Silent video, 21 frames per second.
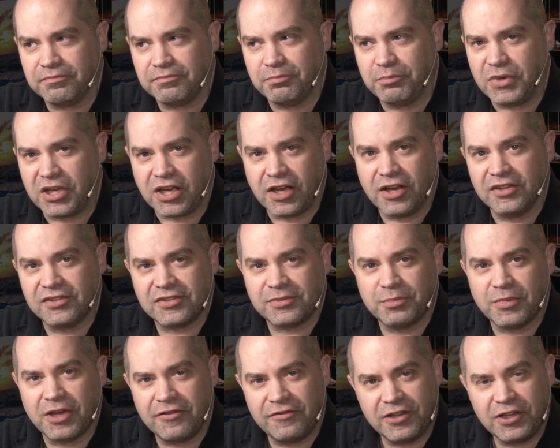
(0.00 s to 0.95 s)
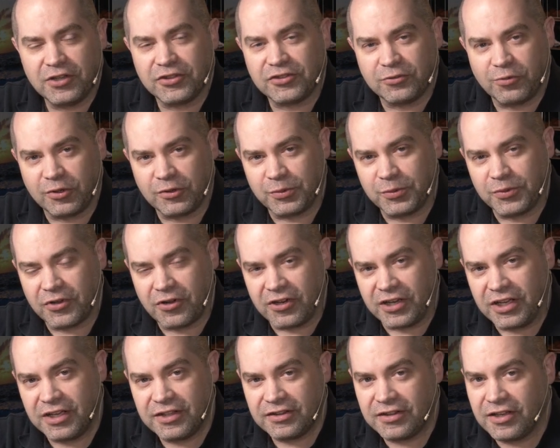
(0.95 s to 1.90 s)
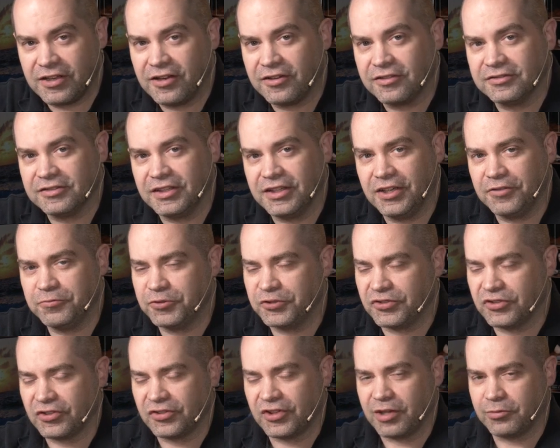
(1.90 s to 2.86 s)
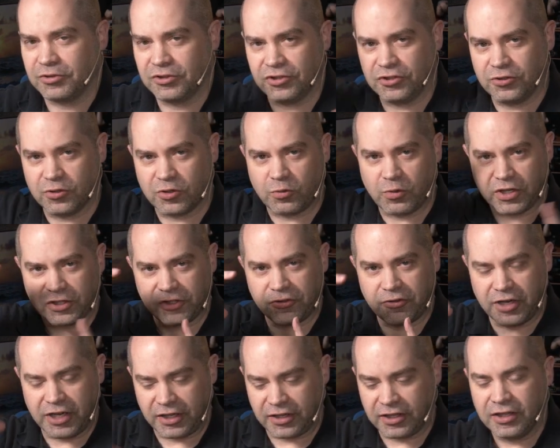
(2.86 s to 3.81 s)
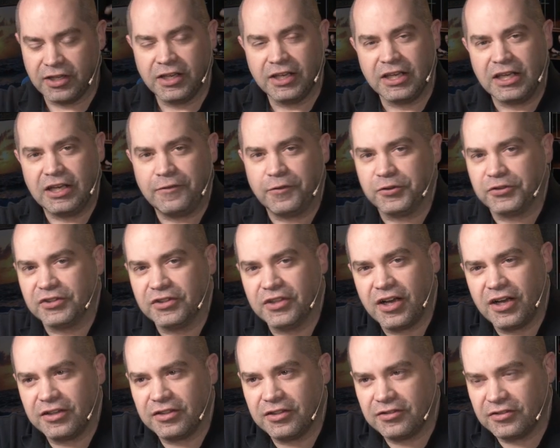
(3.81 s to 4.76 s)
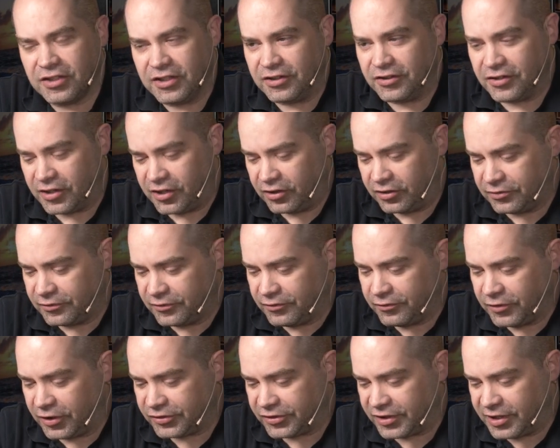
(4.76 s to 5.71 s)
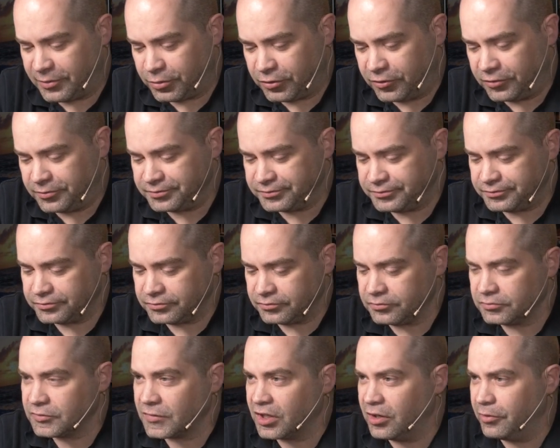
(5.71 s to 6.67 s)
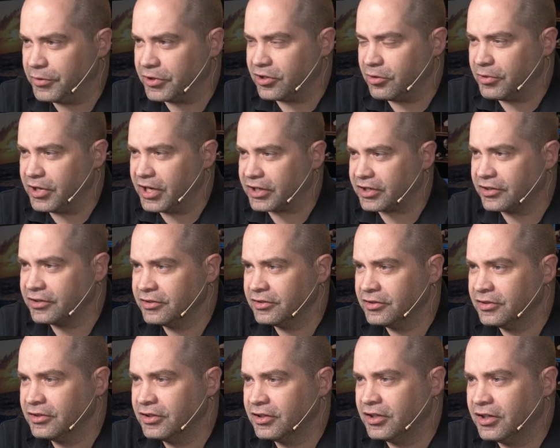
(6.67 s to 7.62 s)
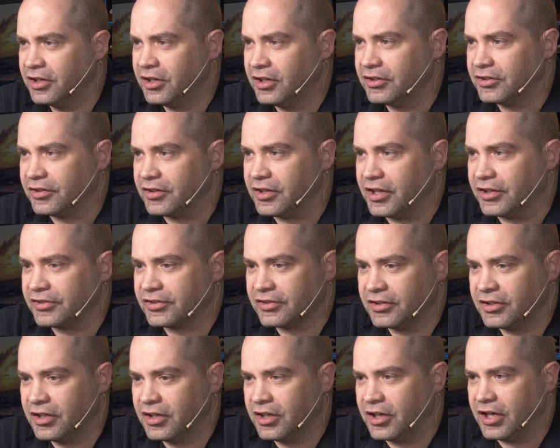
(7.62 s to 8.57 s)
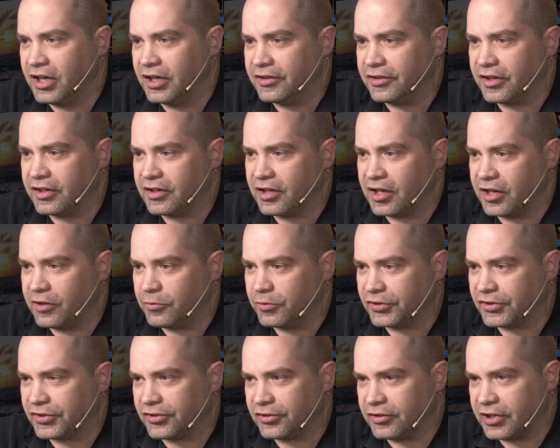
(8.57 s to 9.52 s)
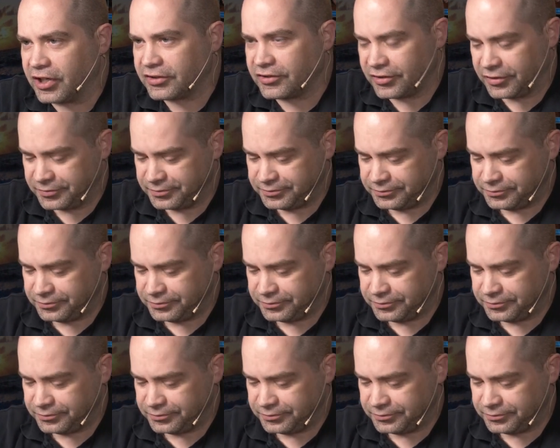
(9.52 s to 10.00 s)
Because my video source was already in there, it was just able to do a quick shrink. If it was not in there, for example, let me go back to this, and then I will select,